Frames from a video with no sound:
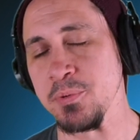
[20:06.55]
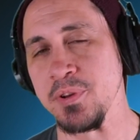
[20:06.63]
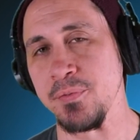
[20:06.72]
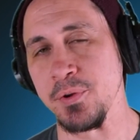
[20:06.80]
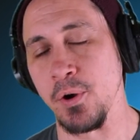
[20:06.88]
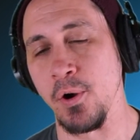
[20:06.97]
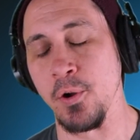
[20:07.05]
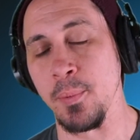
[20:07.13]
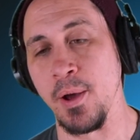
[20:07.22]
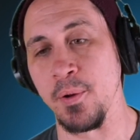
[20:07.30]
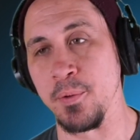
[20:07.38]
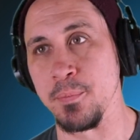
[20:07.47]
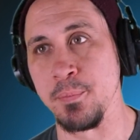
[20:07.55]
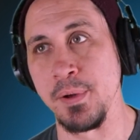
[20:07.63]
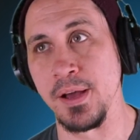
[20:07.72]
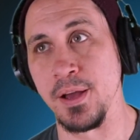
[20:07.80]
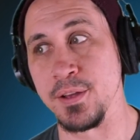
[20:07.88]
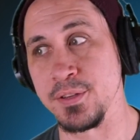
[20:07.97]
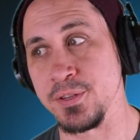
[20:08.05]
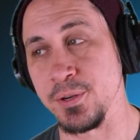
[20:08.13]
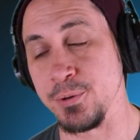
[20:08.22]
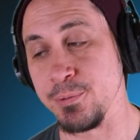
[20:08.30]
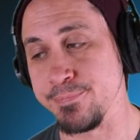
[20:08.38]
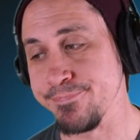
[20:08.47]
we definitely heard about him.
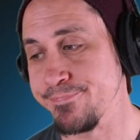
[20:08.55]
So